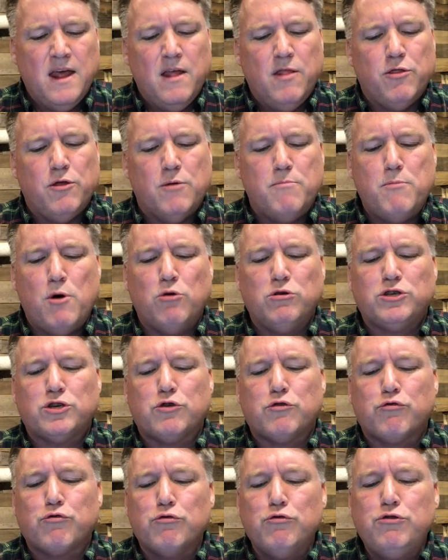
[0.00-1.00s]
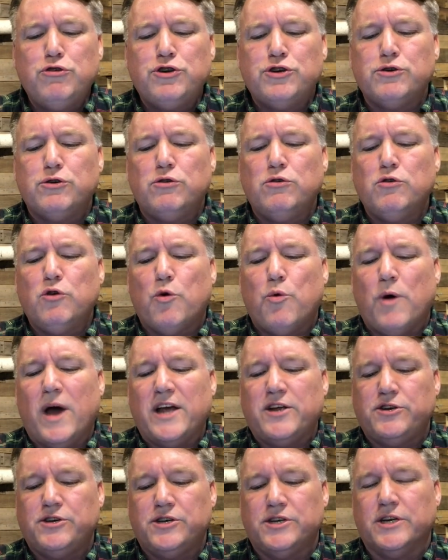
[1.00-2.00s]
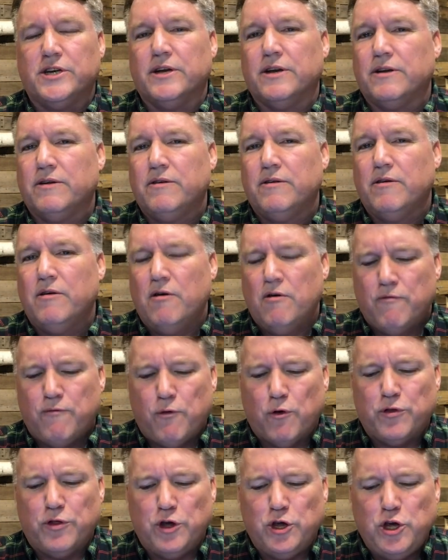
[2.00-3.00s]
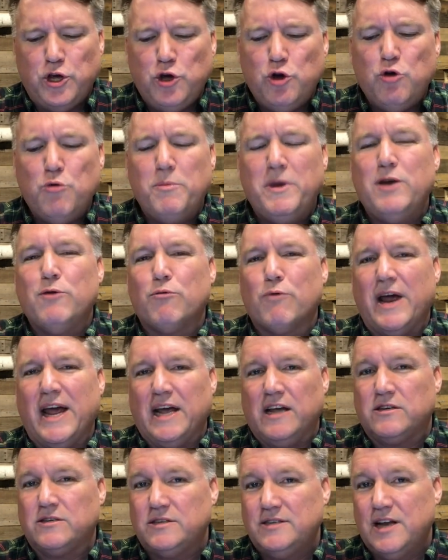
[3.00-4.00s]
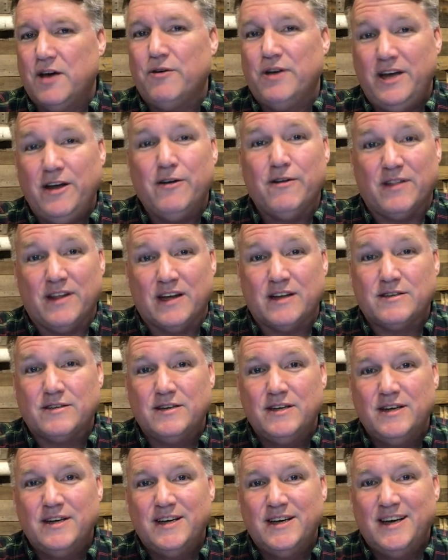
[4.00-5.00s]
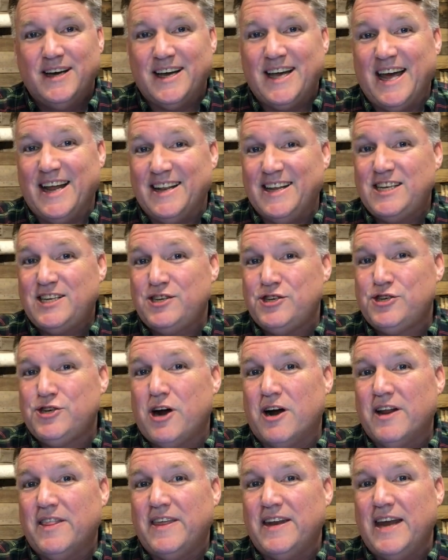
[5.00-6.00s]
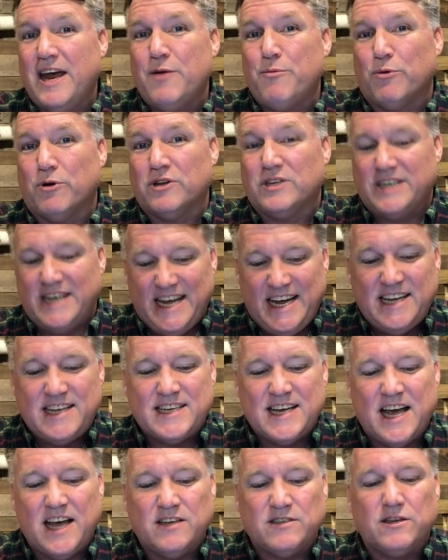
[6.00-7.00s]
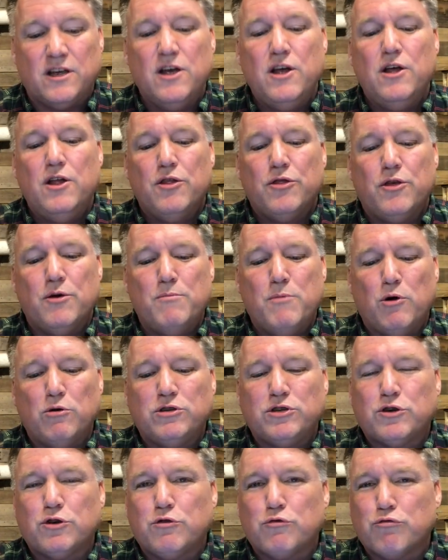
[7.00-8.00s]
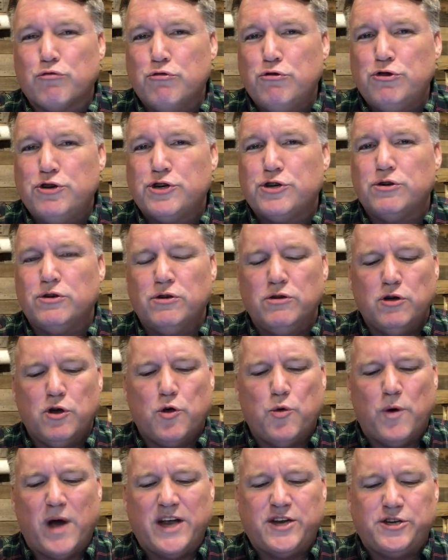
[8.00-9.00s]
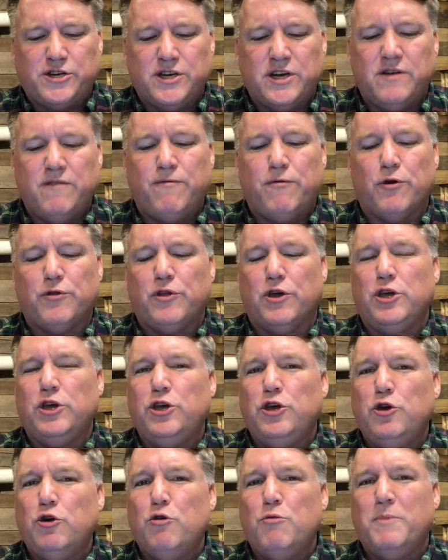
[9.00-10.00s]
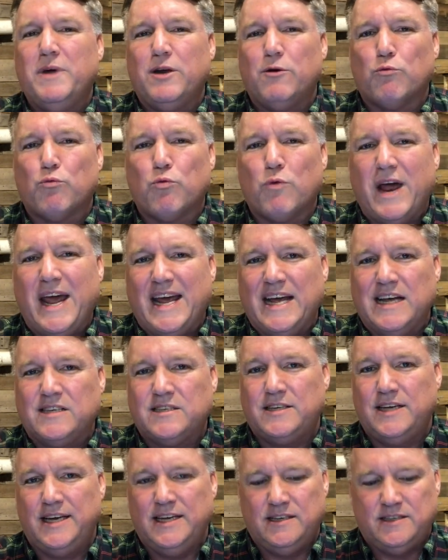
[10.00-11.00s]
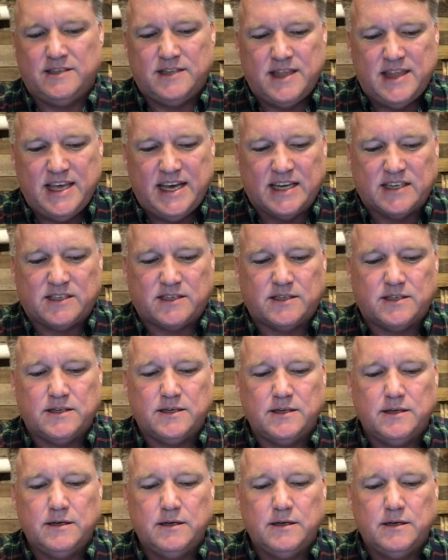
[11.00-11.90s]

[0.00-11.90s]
"The most crucial question for the human race," now hear this, again, this is Jonathan Edwards, he says, "The most crucial question for the human race is this: